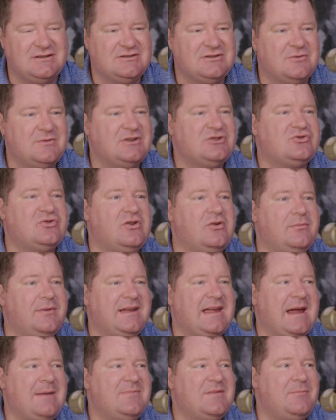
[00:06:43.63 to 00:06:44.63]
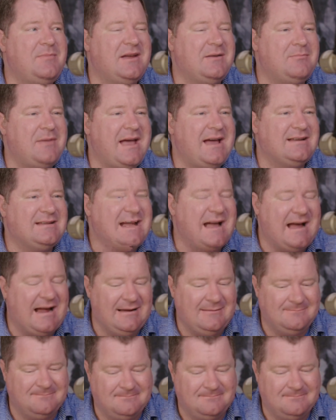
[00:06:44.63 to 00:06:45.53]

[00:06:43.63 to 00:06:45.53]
and so Israel became the big bad guy.